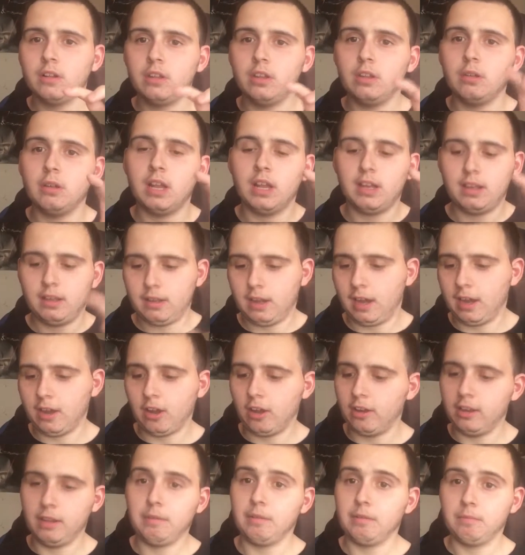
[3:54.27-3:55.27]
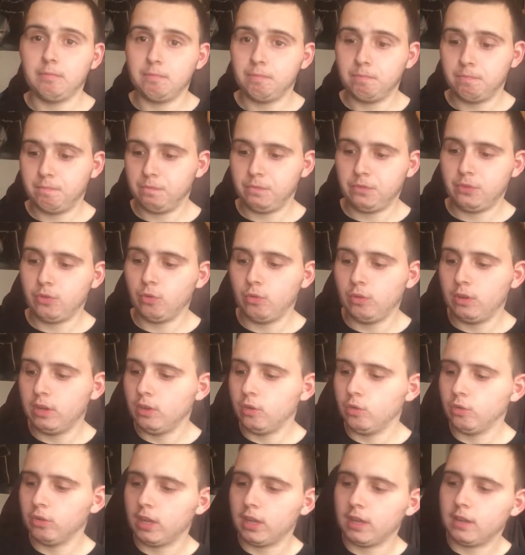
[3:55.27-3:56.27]
you're like, I can't even do
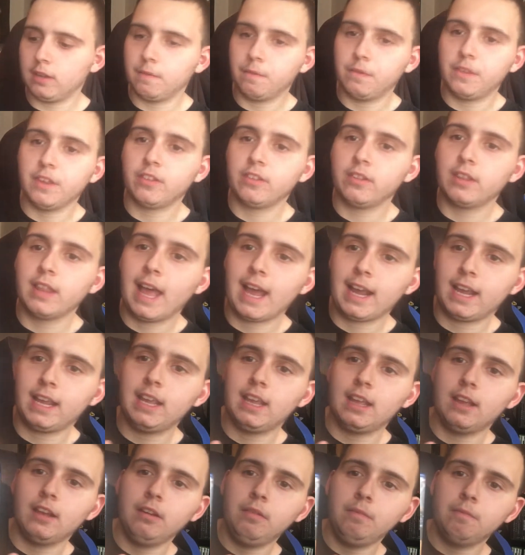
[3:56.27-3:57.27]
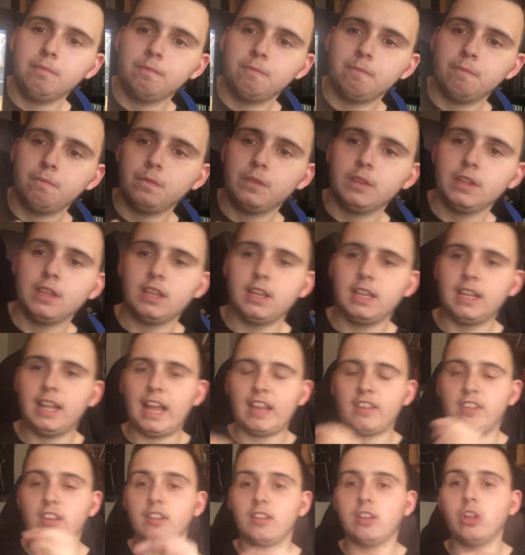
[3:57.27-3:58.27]
little, like this Knack here.
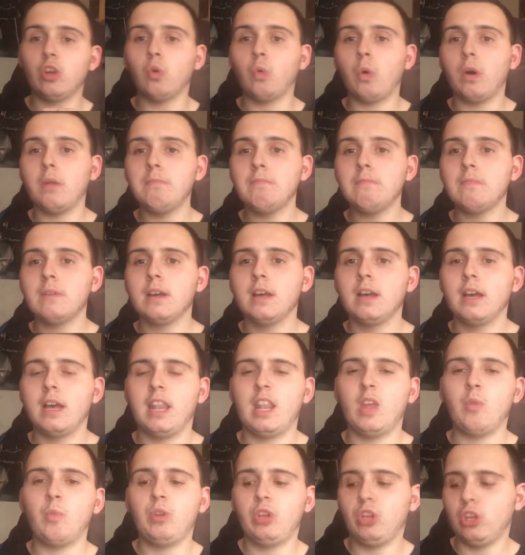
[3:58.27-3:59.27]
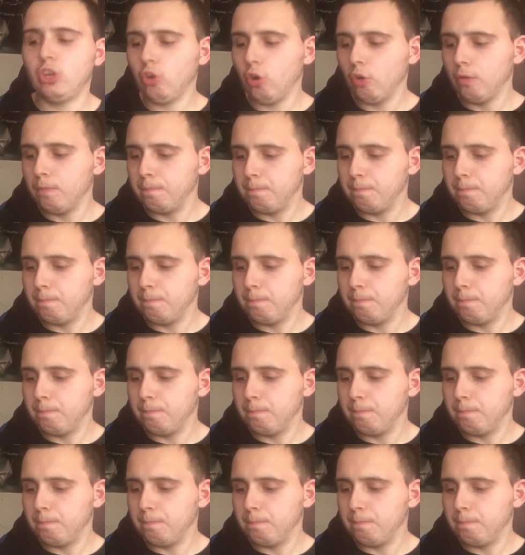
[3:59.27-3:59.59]
That's his little one. And then when you can go